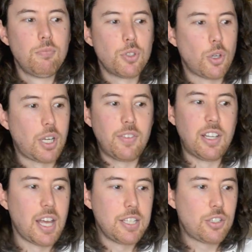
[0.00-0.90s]
So like the
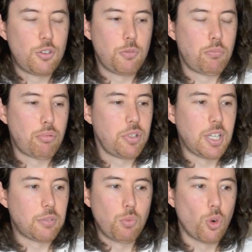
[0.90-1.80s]
lights just
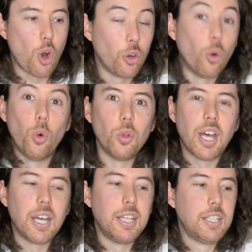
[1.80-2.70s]
were on all
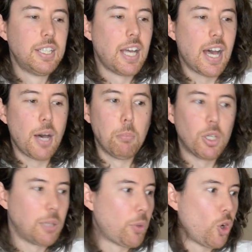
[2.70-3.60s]
day.
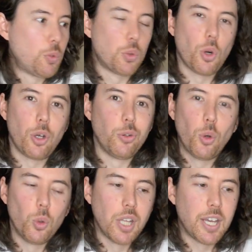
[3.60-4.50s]
Modelling bulbs were on
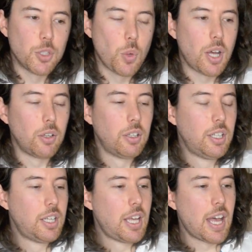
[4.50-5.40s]
all day as well,
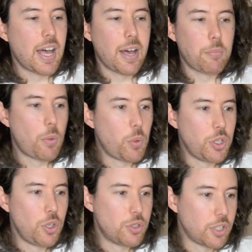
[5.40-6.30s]
and we were
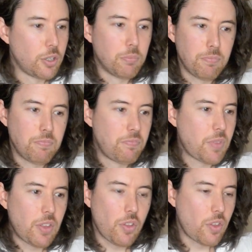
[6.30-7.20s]
using them
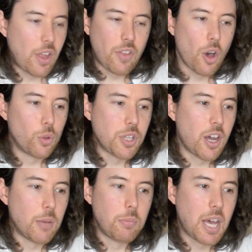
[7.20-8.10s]
the whole
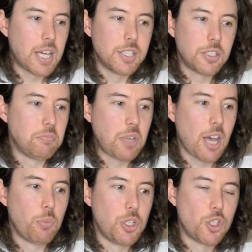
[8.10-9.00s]
time. And yeah,
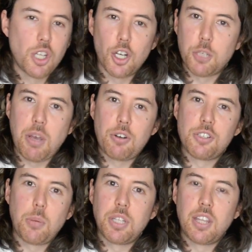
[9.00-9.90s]
we just charged the batteries
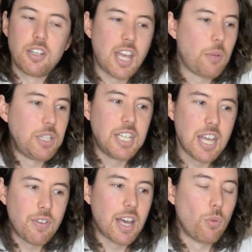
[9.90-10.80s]
up at the end of the day. We
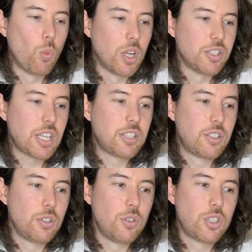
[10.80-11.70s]
never once had
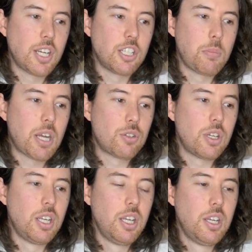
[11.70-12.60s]
to change the
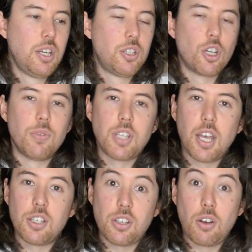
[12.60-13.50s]
battery during the
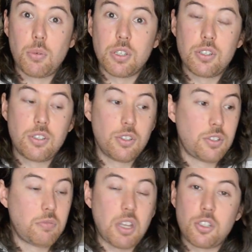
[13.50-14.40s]
day. So
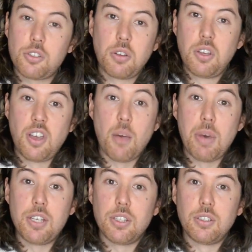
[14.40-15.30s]
that's
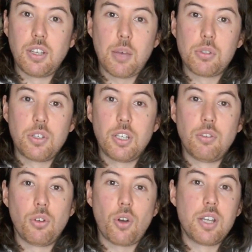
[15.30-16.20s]
amazing, absolutely
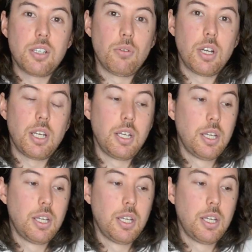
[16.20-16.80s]
crazy, really.